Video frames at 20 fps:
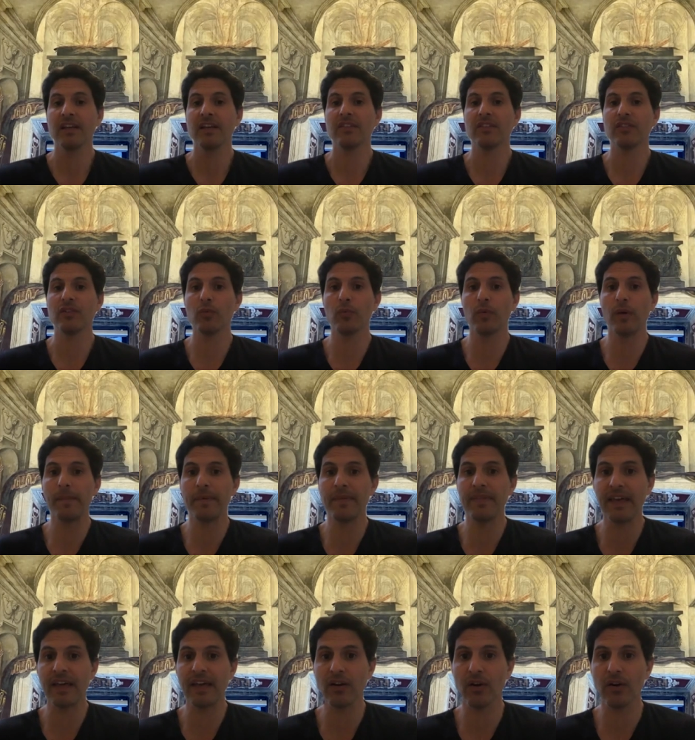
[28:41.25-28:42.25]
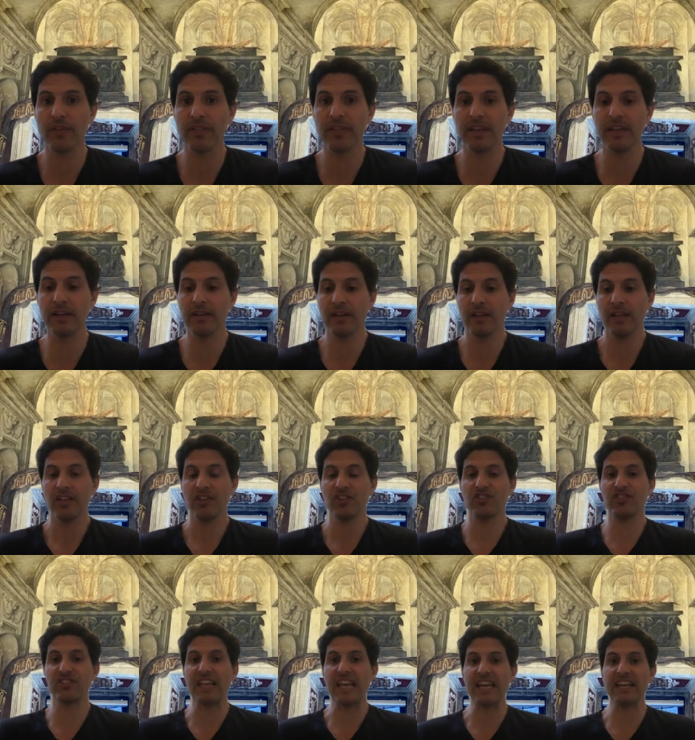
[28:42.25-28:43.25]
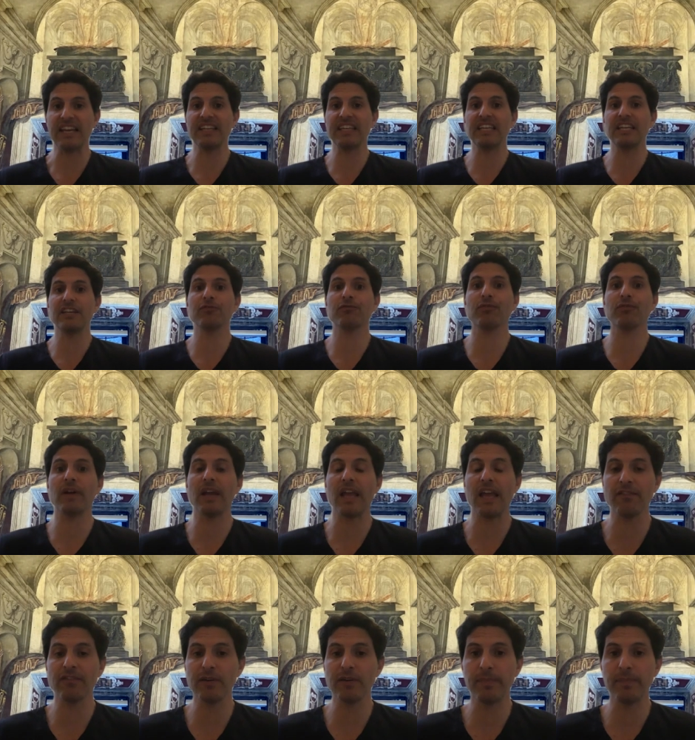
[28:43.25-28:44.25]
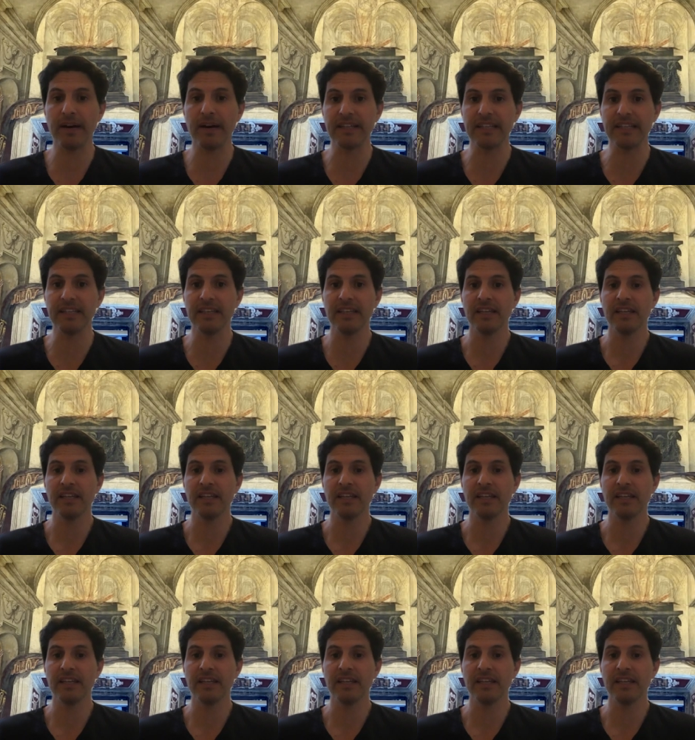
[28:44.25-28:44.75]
They're women that are then standing in for everybody